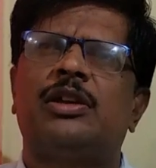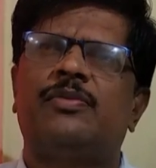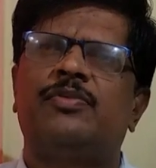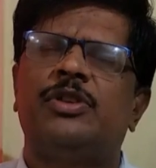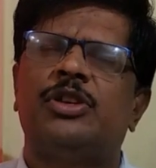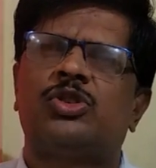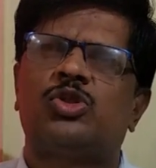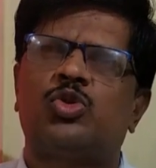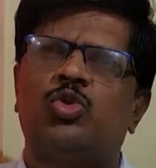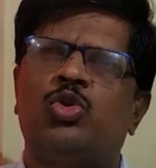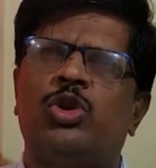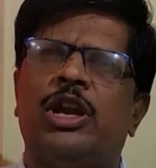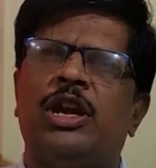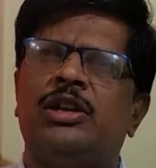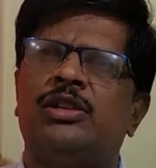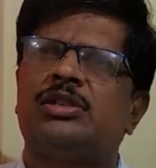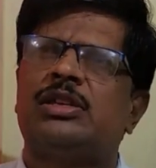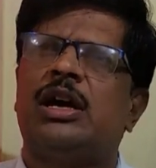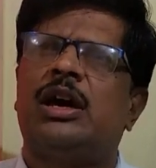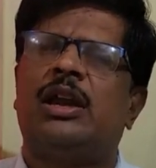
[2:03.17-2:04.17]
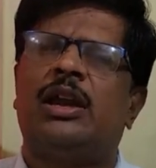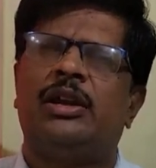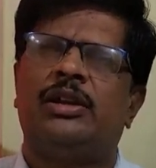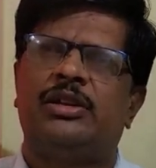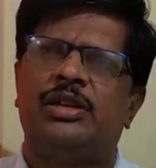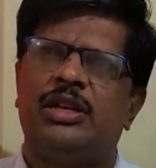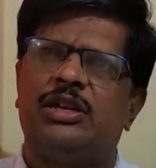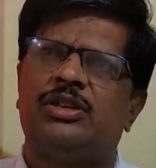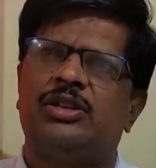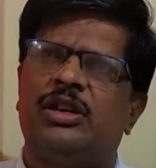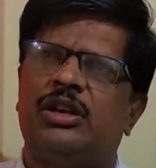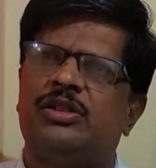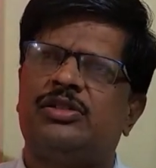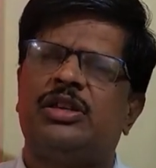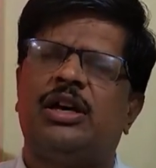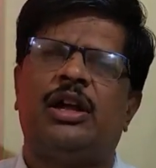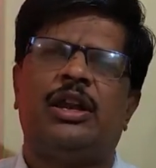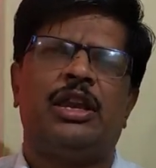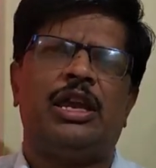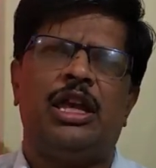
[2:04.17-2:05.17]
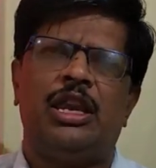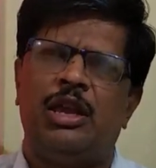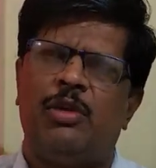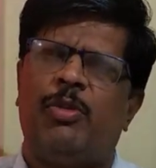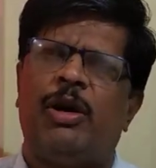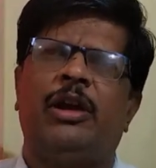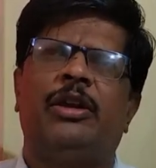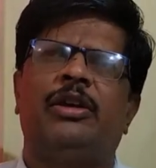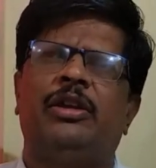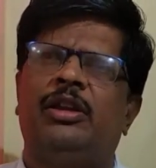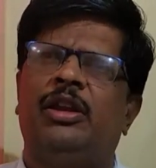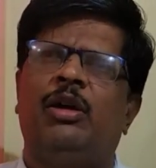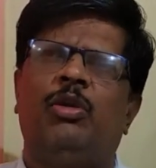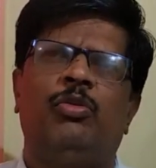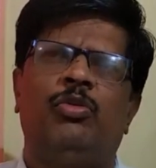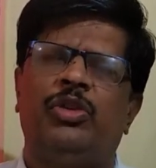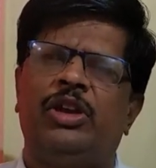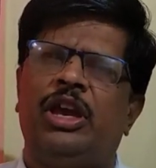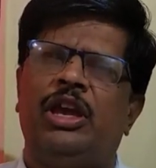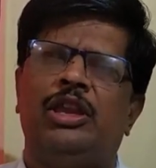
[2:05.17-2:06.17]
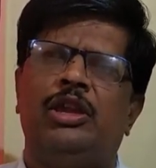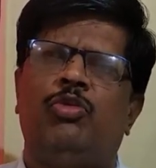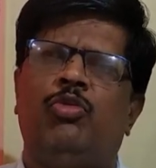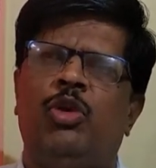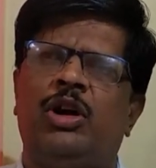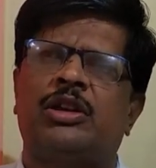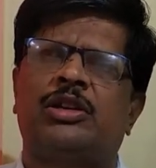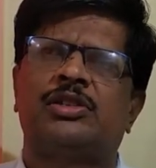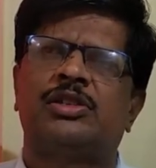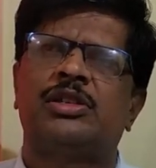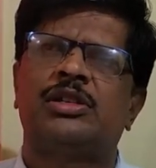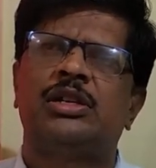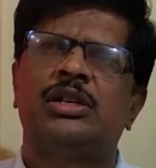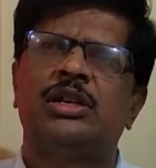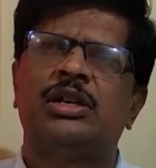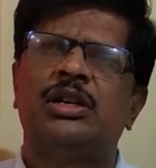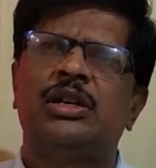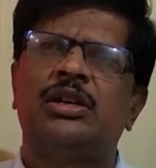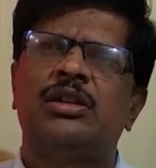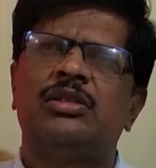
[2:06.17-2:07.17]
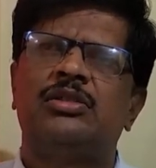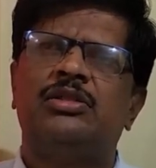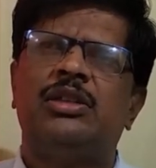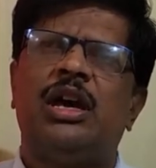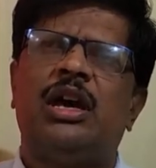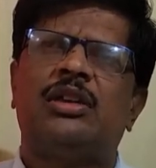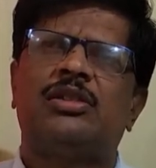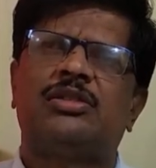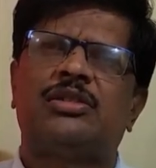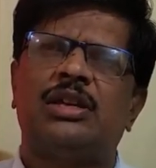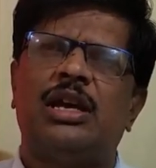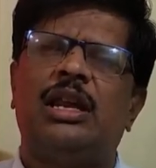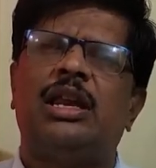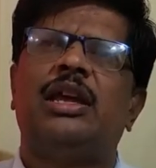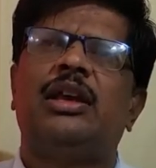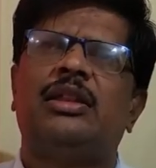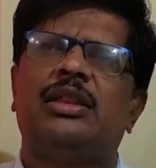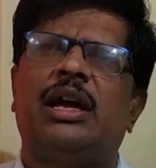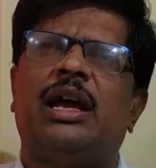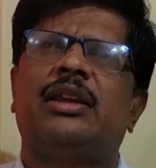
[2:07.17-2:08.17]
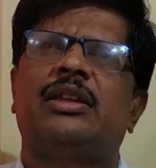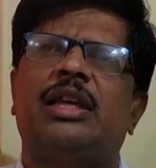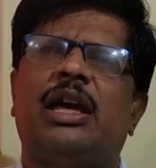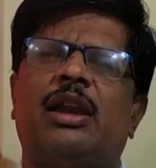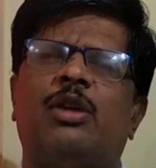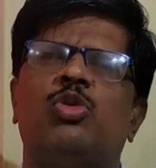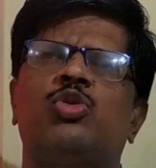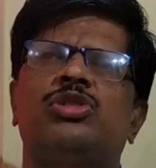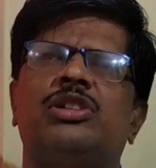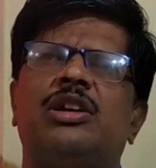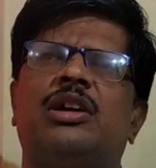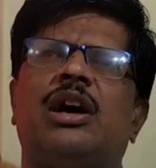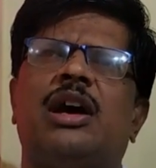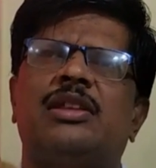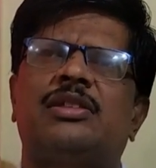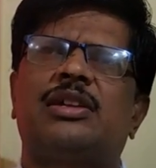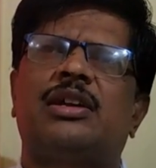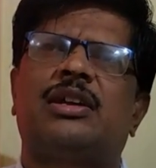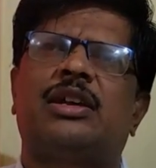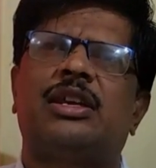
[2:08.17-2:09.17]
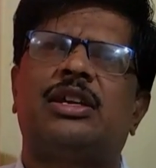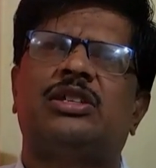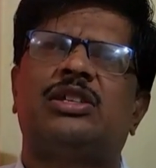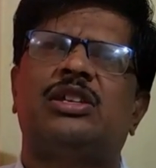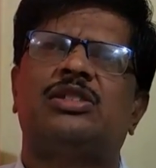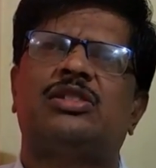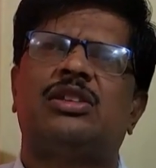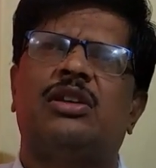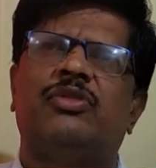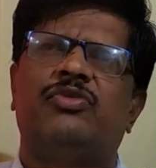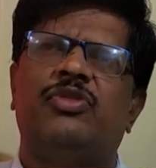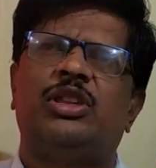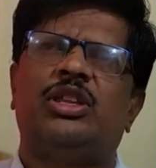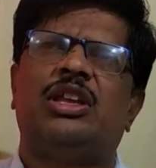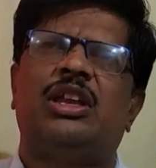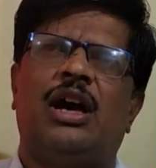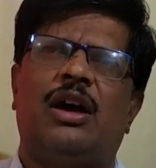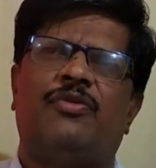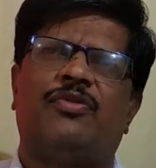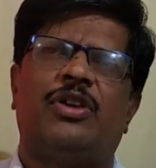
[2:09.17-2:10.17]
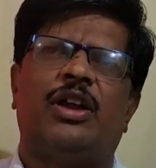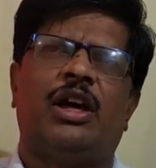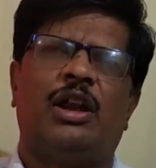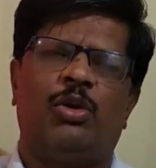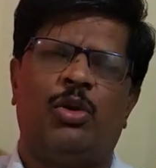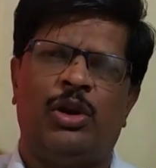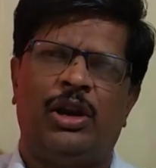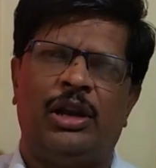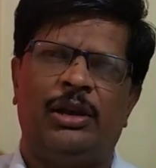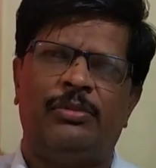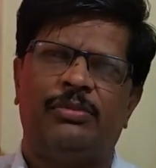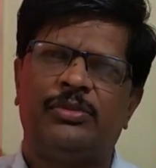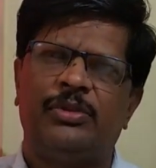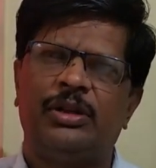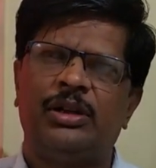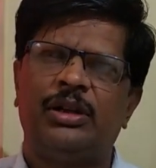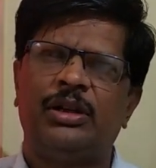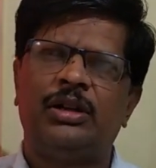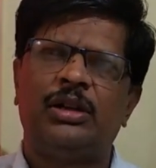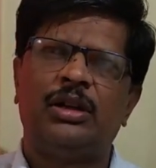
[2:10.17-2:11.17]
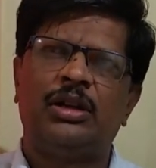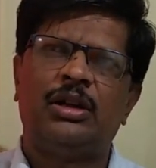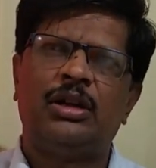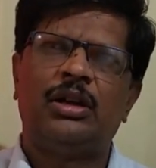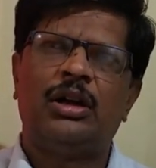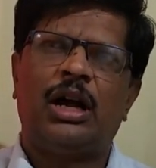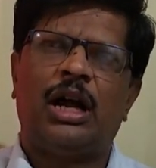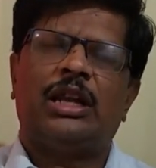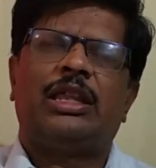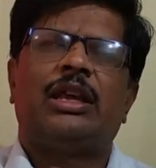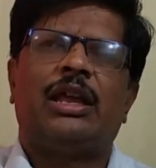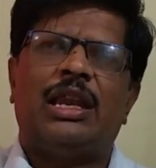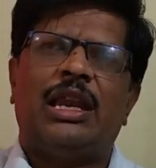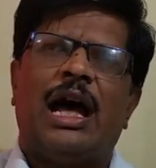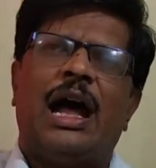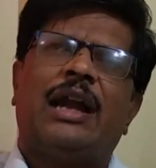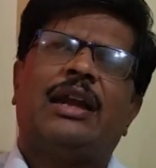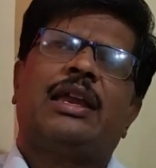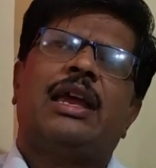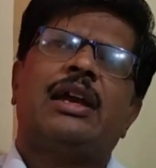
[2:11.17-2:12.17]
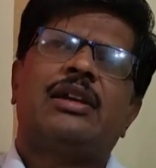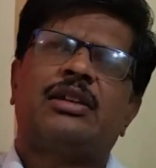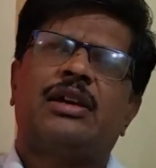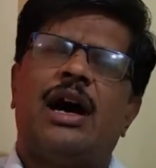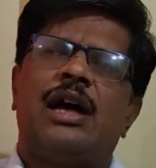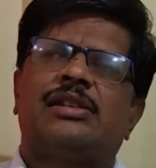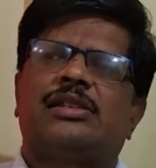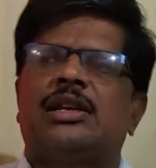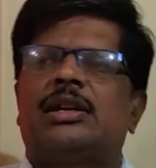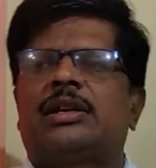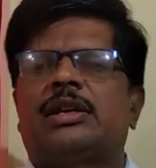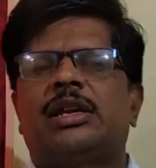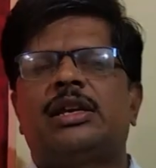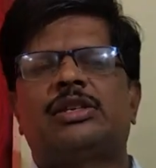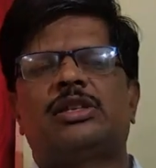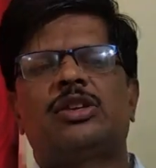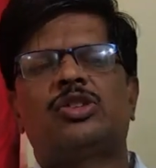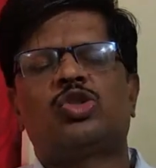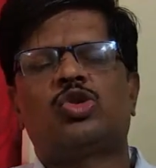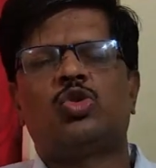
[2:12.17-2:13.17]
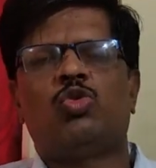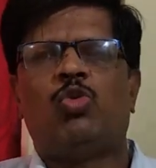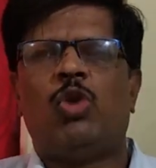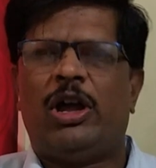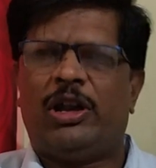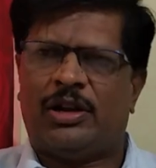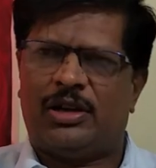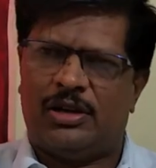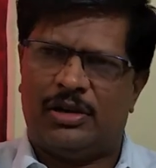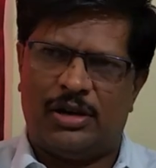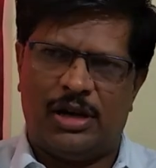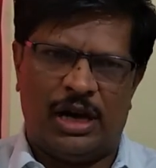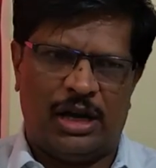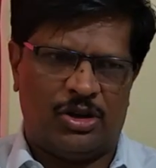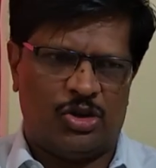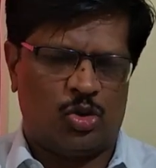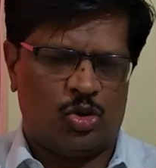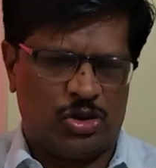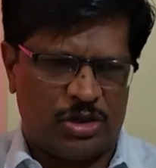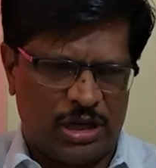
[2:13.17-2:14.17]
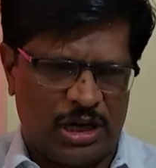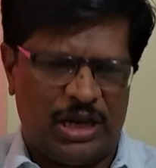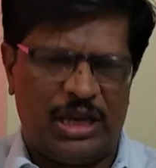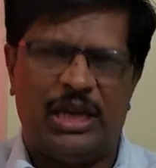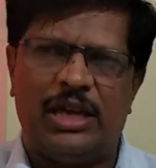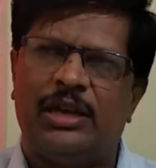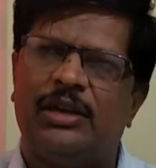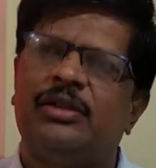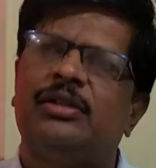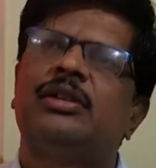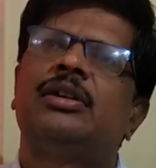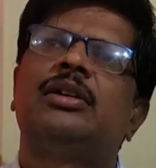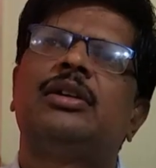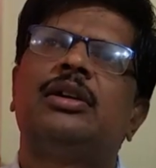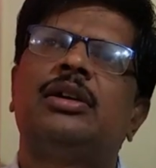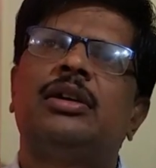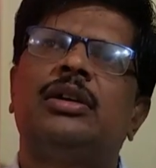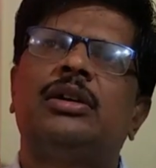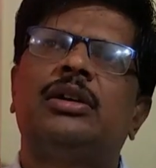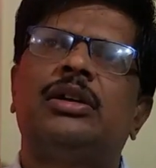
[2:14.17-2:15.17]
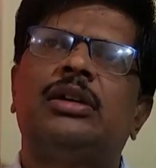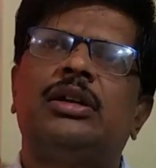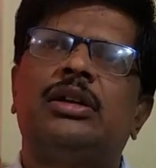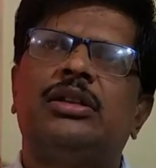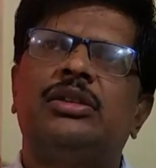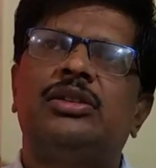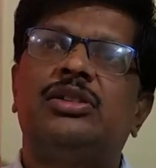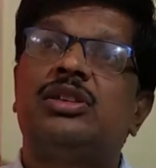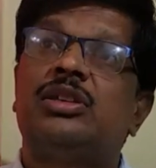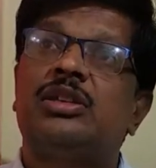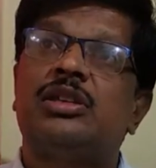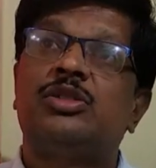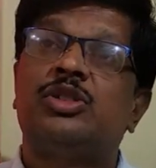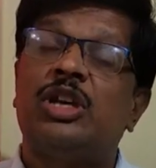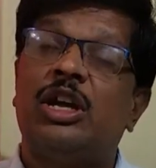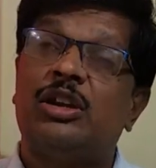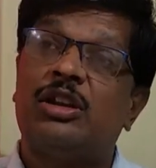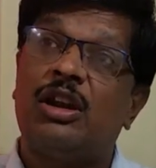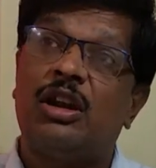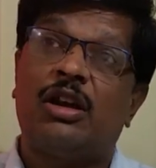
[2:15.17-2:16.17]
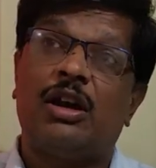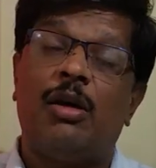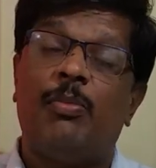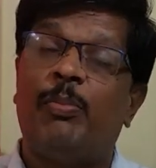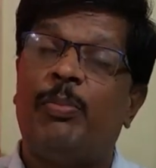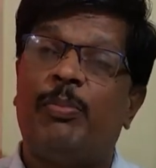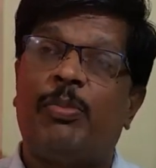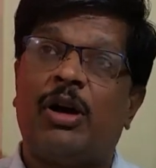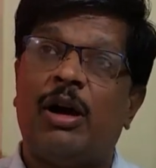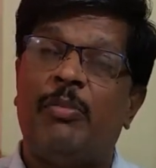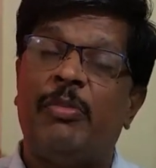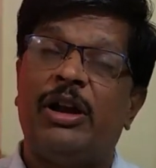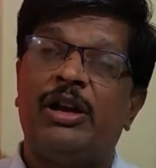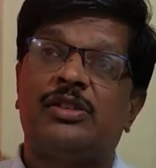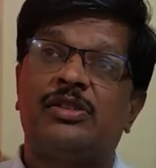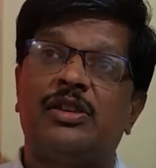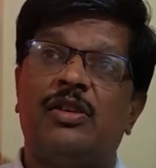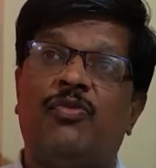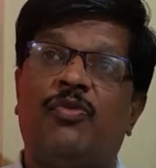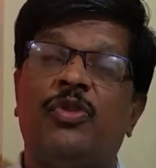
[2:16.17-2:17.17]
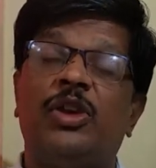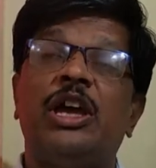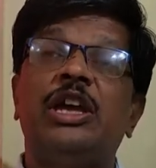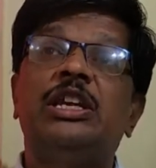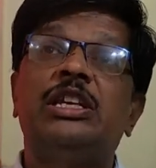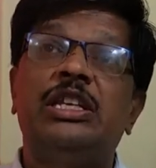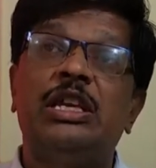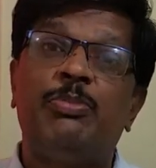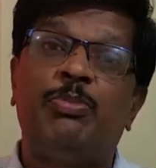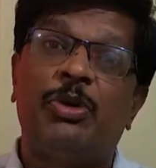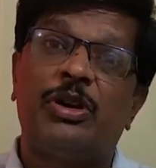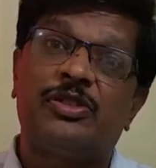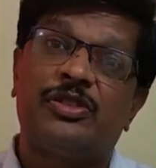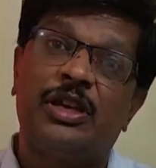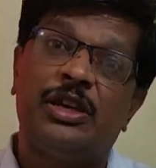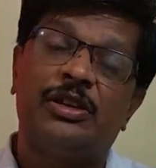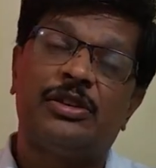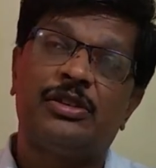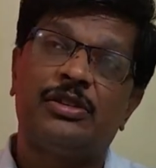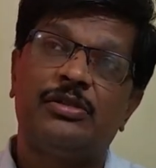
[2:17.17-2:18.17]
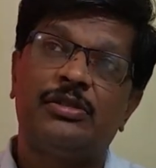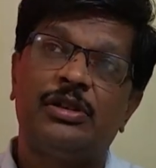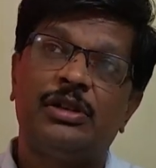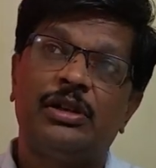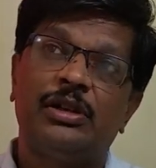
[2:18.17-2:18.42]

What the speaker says: of the students or teachers or anybody now, any works, they are telling that they are losing concentrations within half an hour only. And they will not get concentrations to work or to study. This is a general comments of 90%.